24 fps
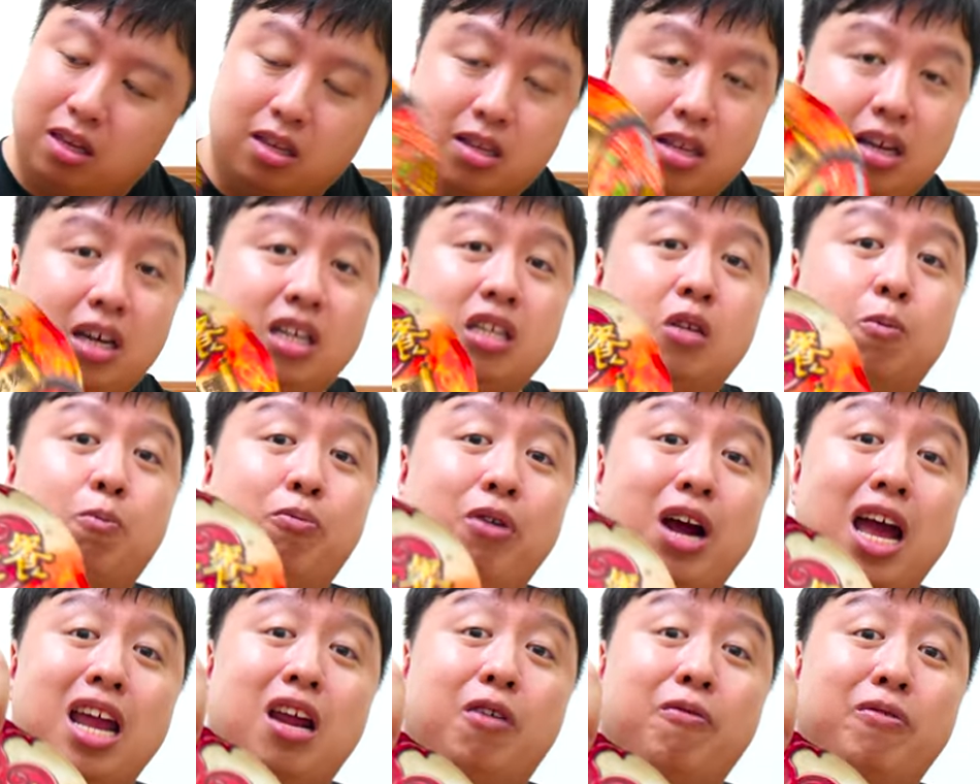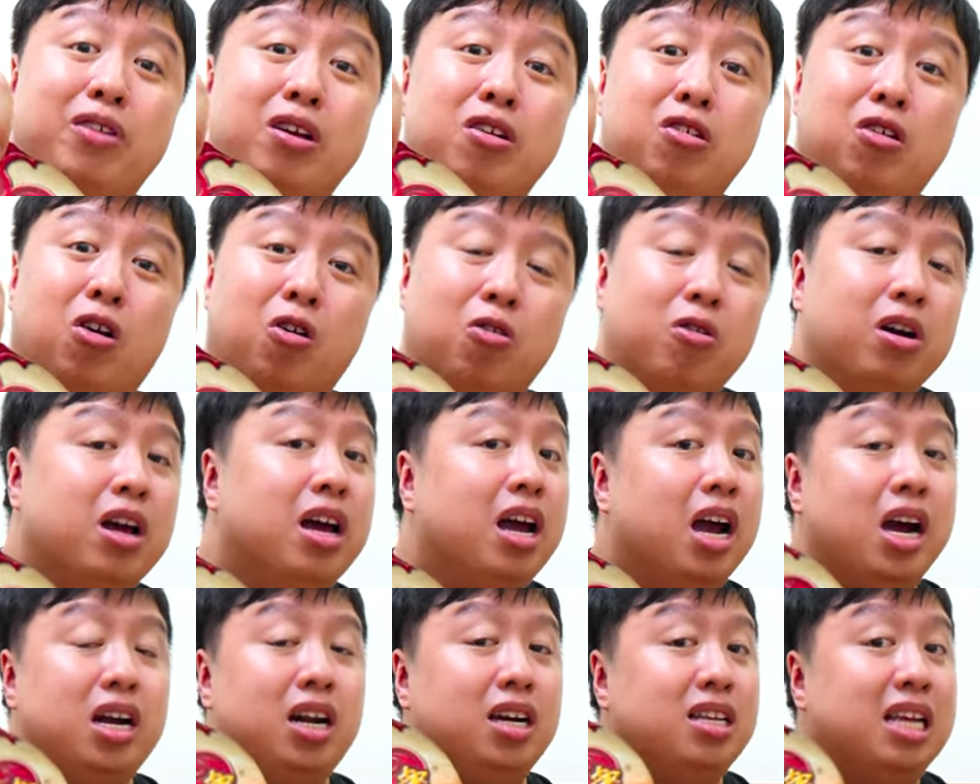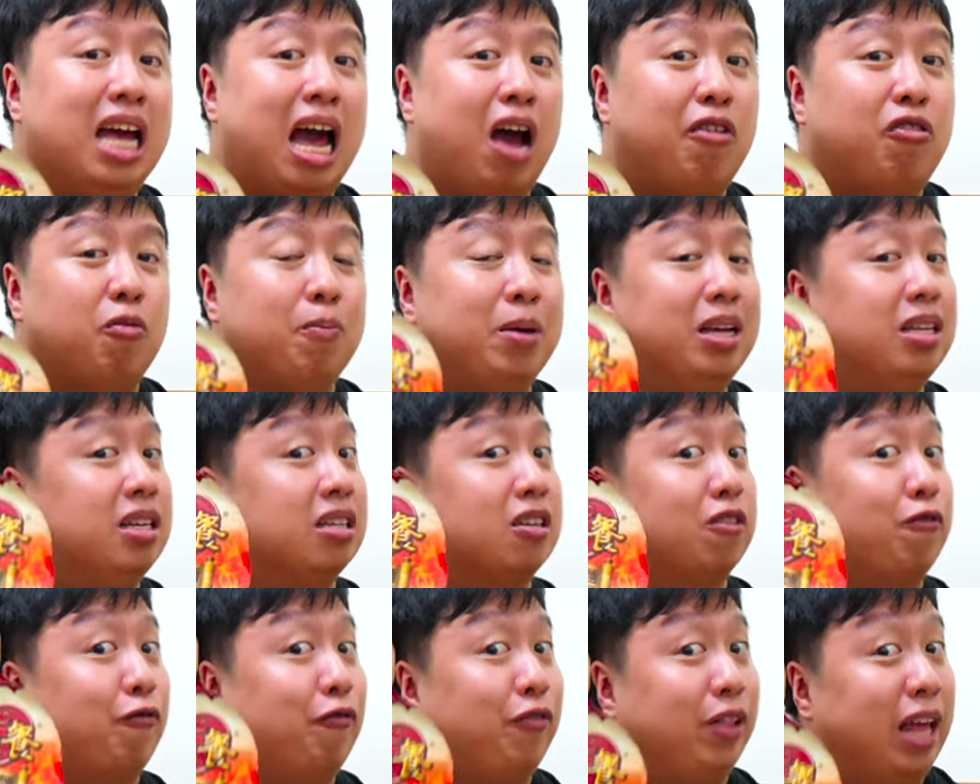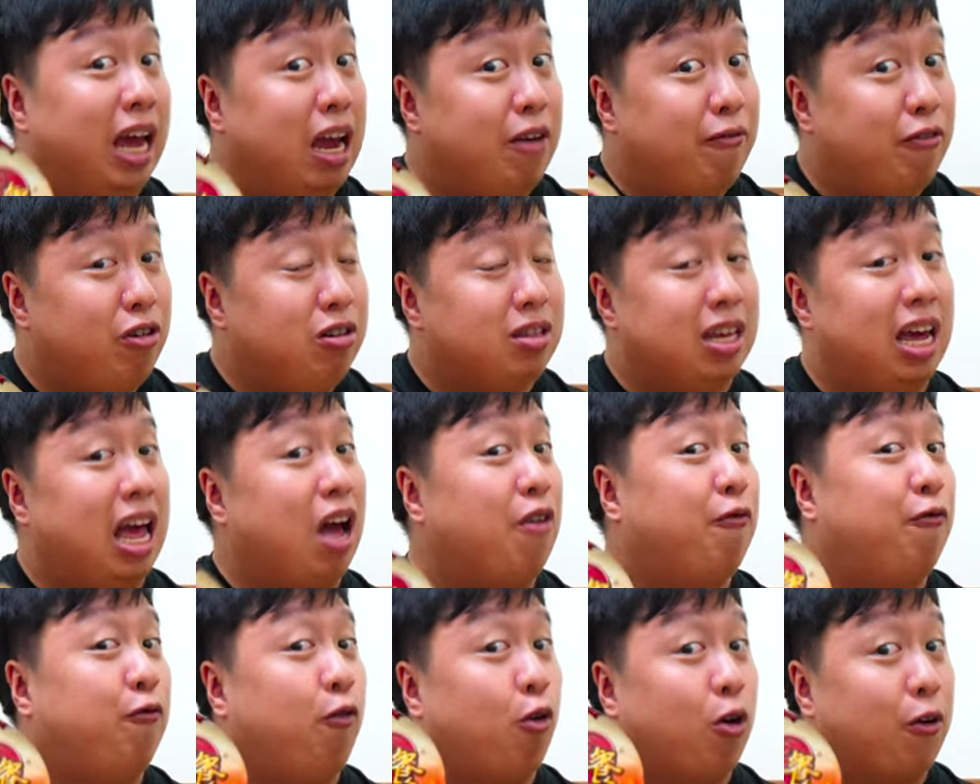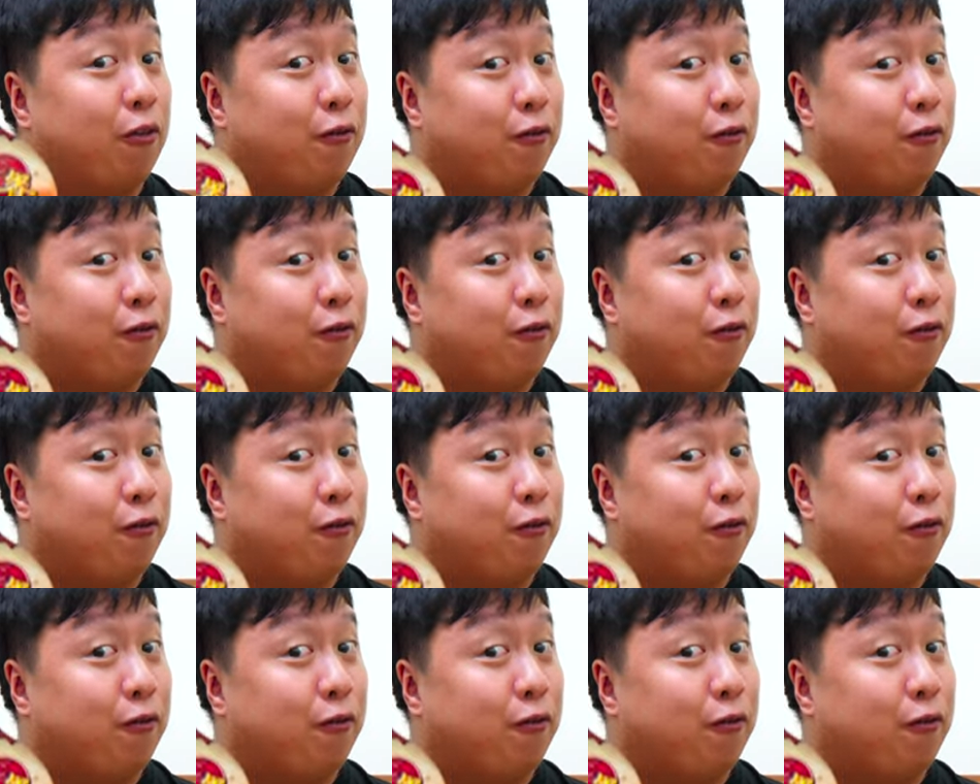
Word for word: brand of noodle. It doesn't have to be this flavor. They have 4